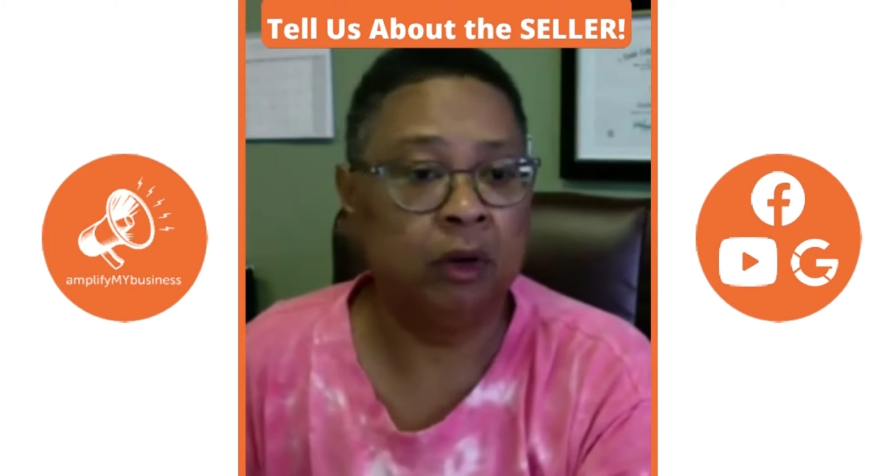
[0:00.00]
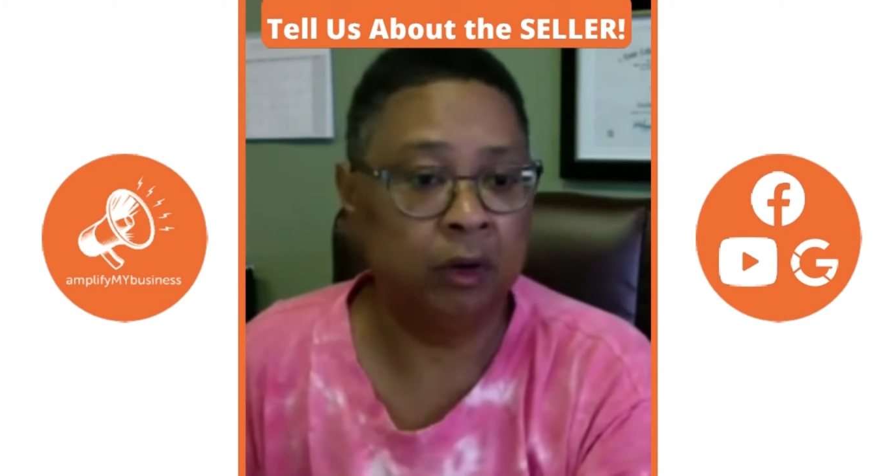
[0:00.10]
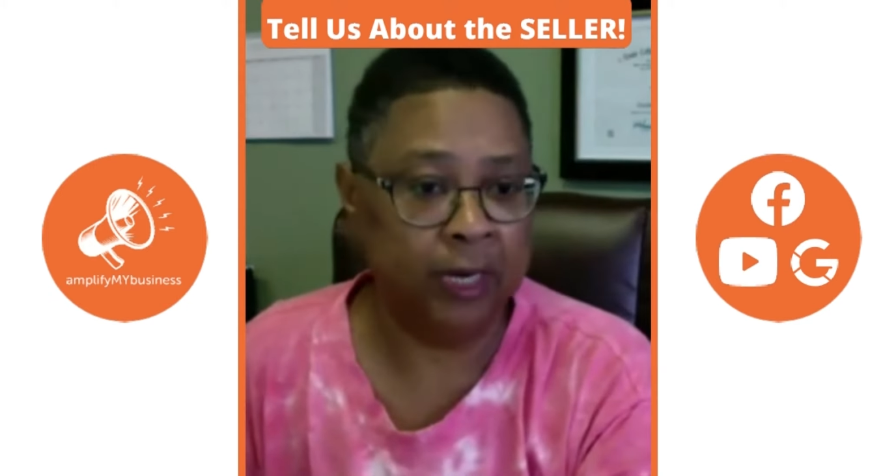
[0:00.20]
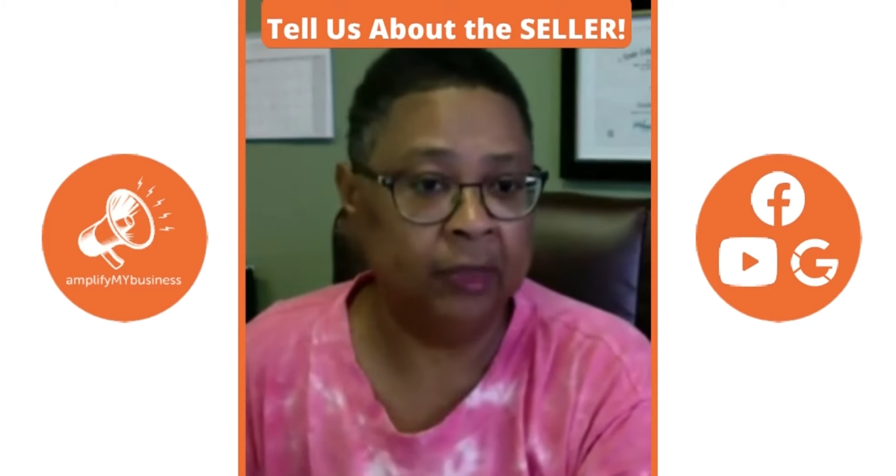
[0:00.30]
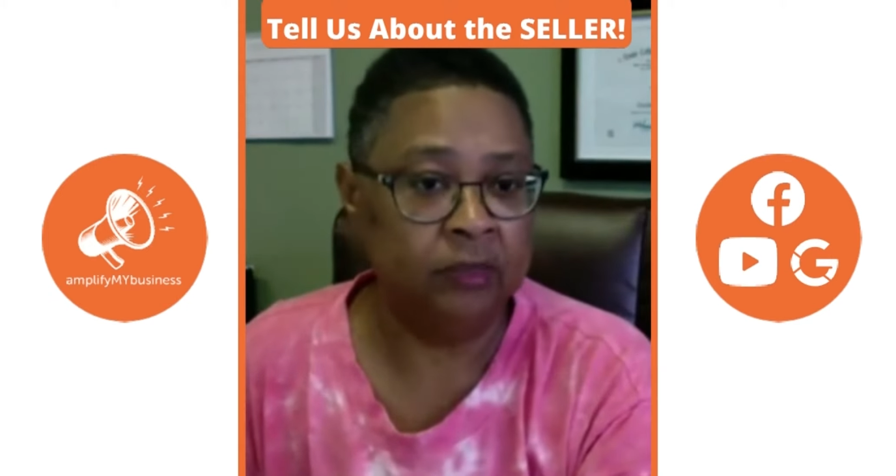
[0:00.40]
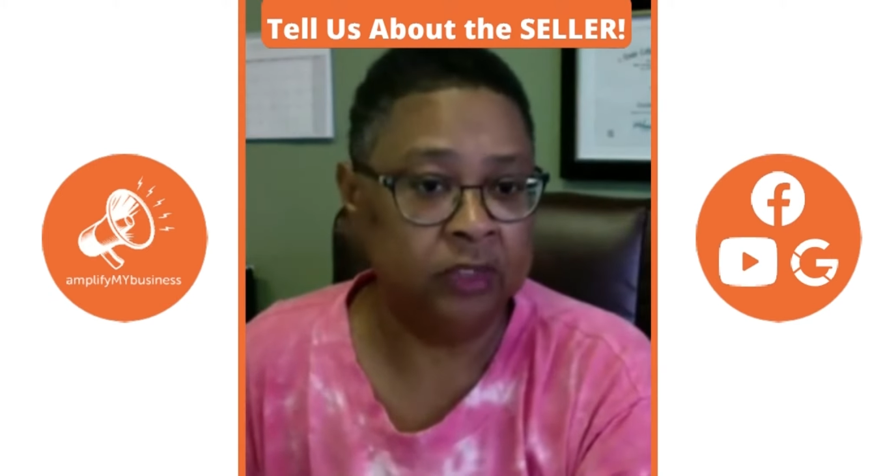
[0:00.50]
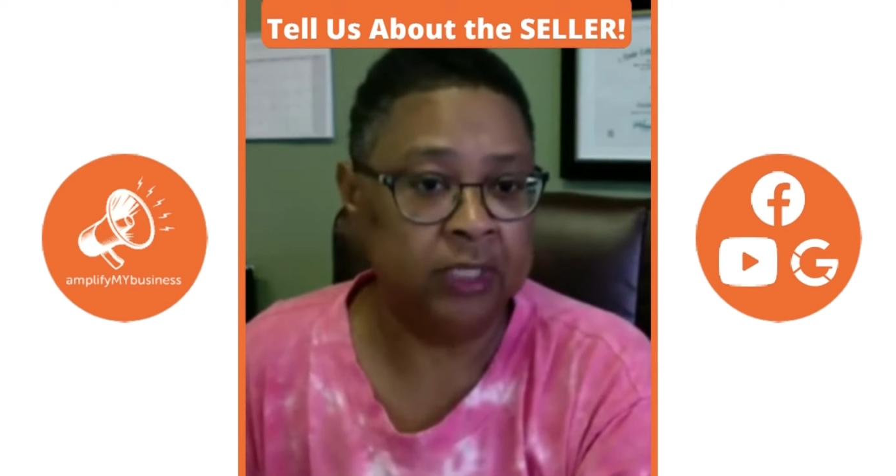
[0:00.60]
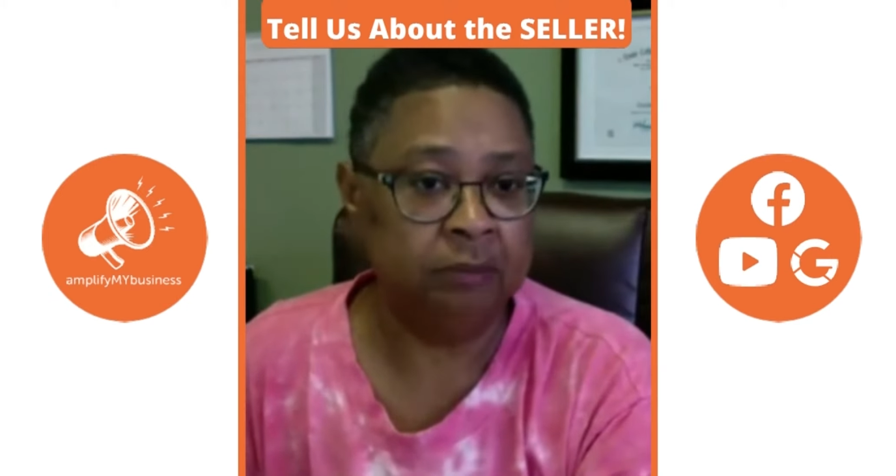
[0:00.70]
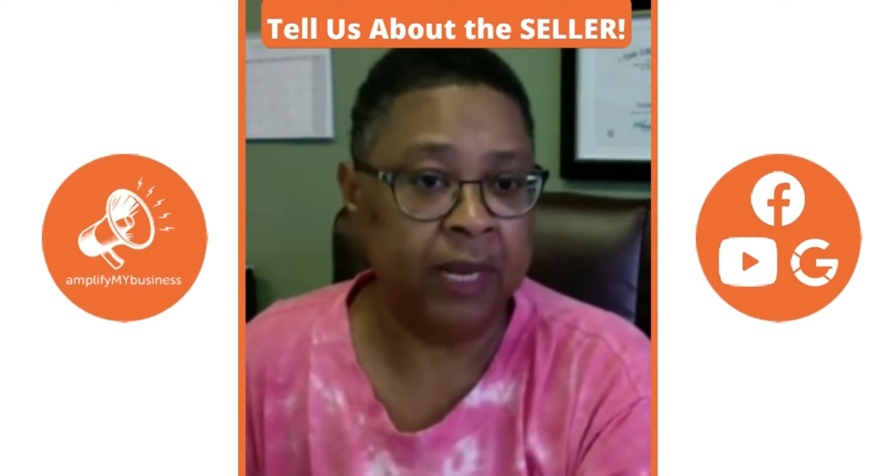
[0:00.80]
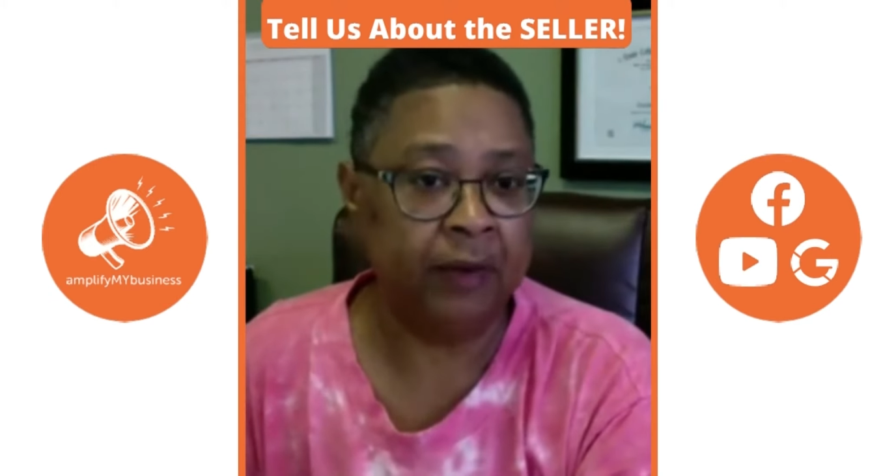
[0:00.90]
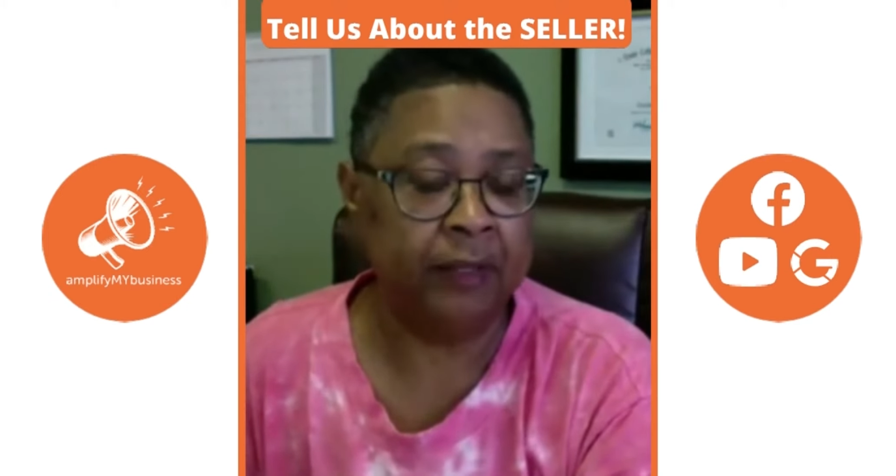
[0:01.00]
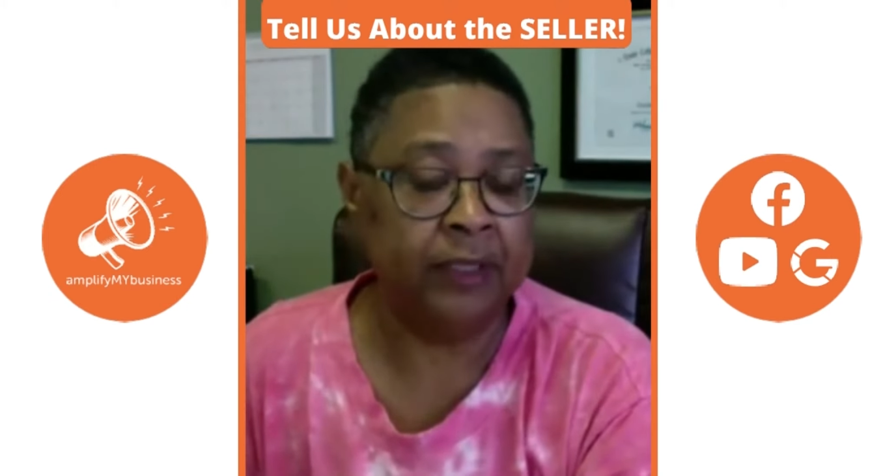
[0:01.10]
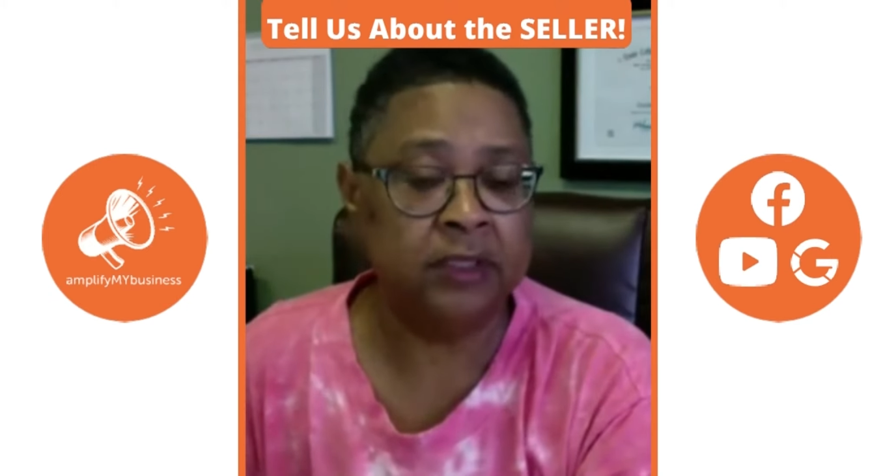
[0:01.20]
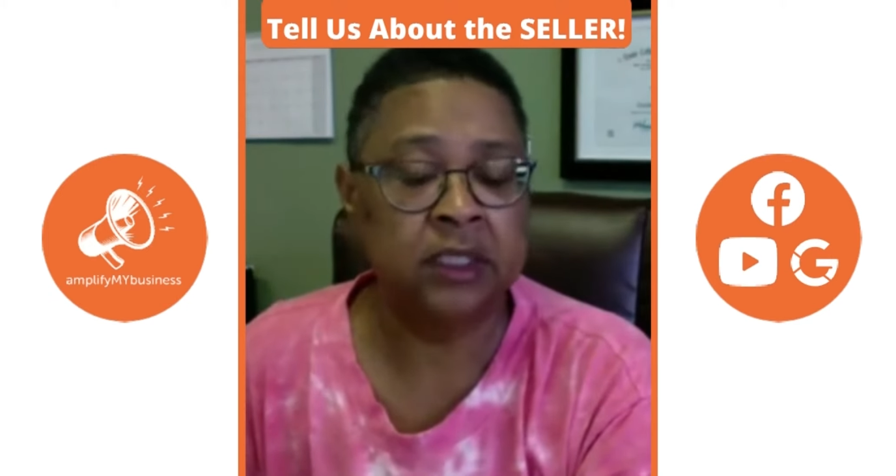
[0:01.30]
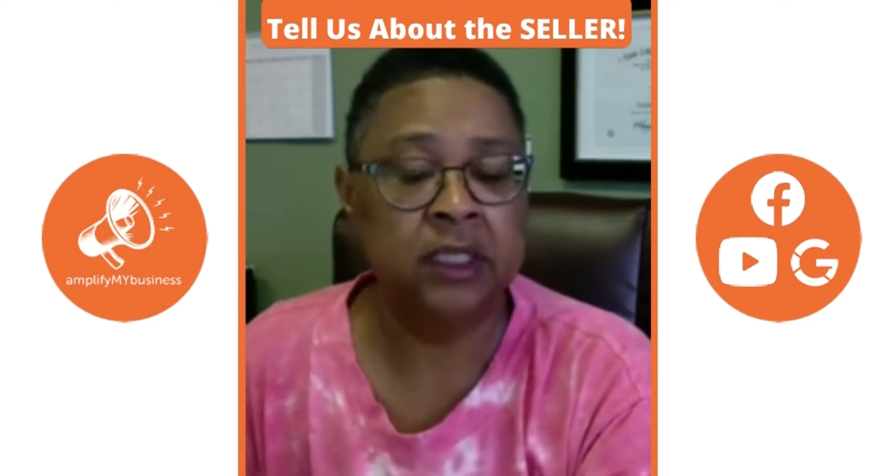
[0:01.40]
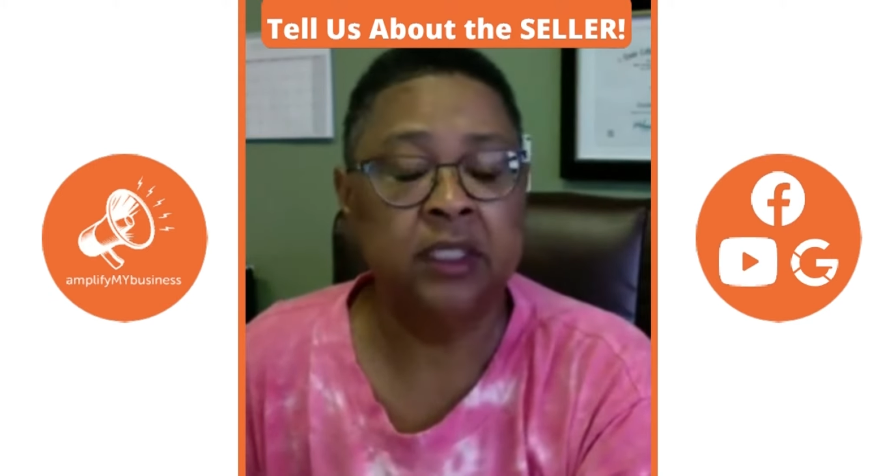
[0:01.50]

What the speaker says: elderly parents.